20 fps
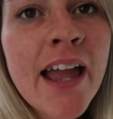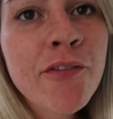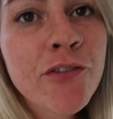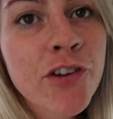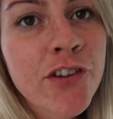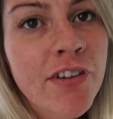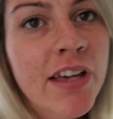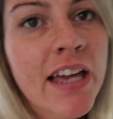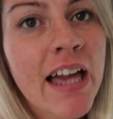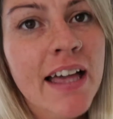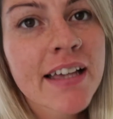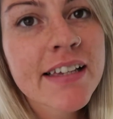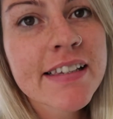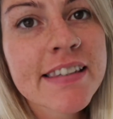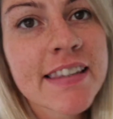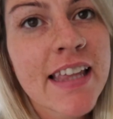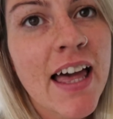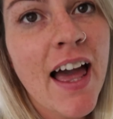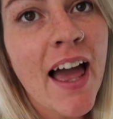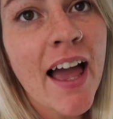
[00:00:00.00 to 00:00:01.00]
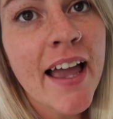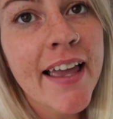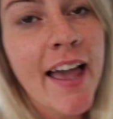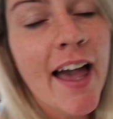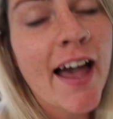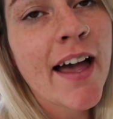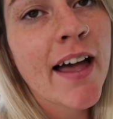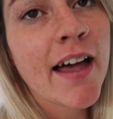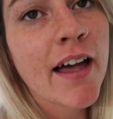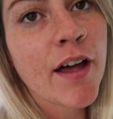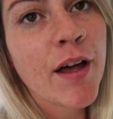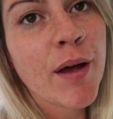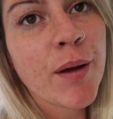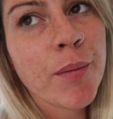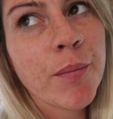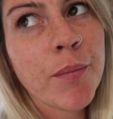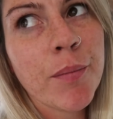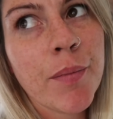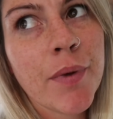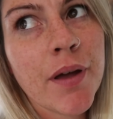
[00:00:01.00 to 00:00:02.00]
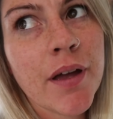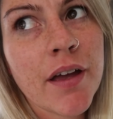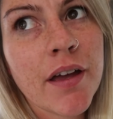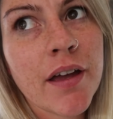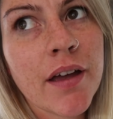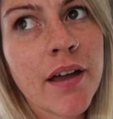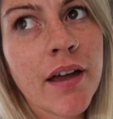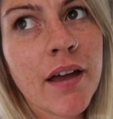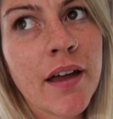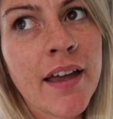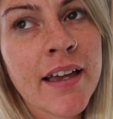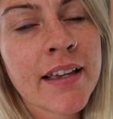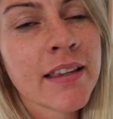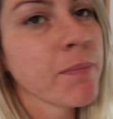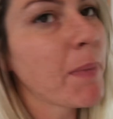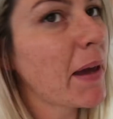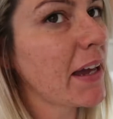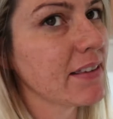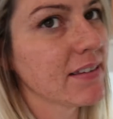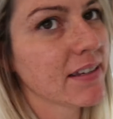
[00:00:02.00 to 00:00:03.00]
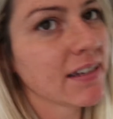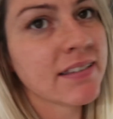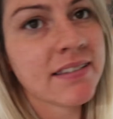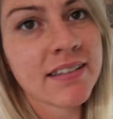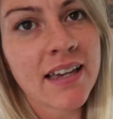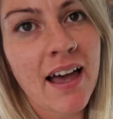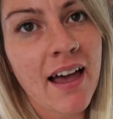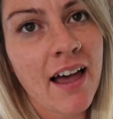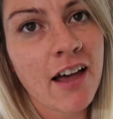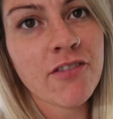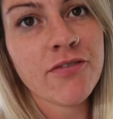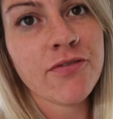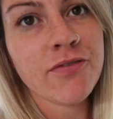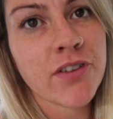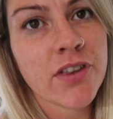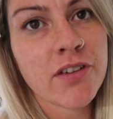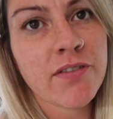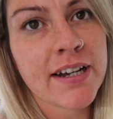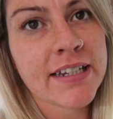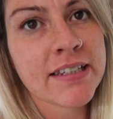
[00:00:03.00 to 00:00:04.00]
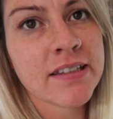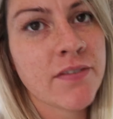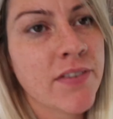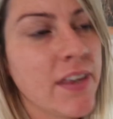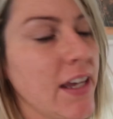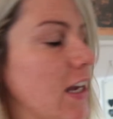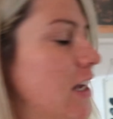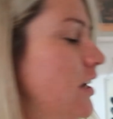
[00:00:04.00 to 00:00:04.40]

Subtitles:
everything else that I am expecting to have for the rest of the